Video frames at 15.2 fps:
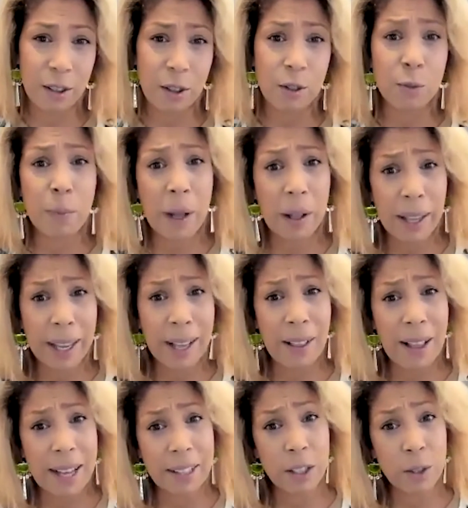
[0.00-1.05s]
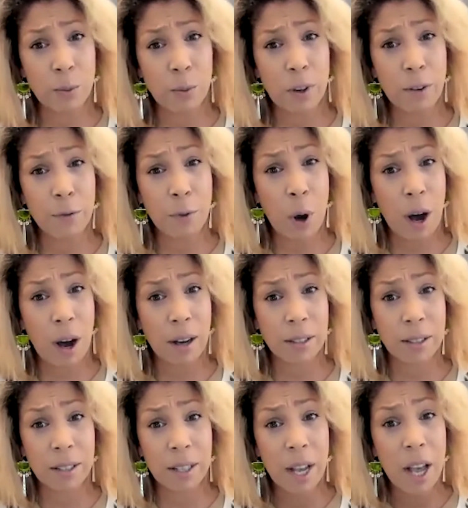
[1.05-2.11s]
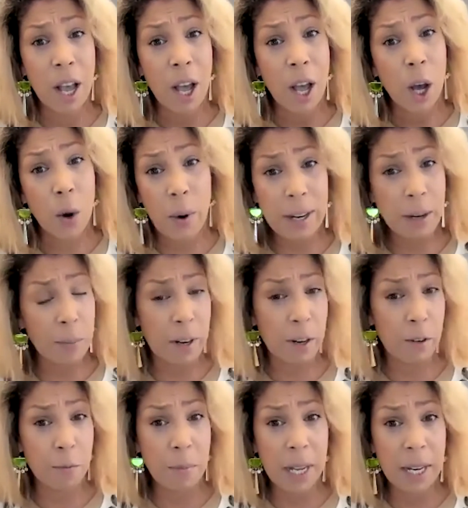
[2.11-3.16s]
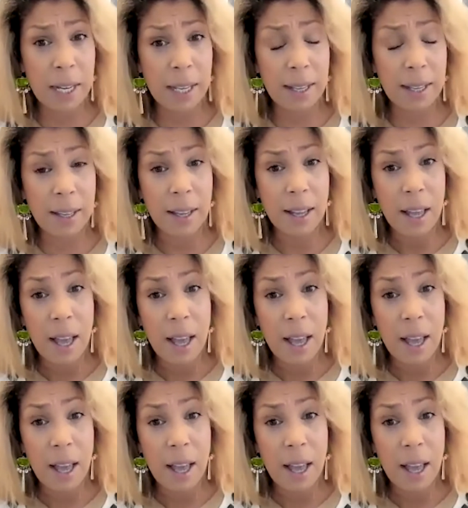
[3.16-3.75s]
those ballet classes would have cost quite a bit of money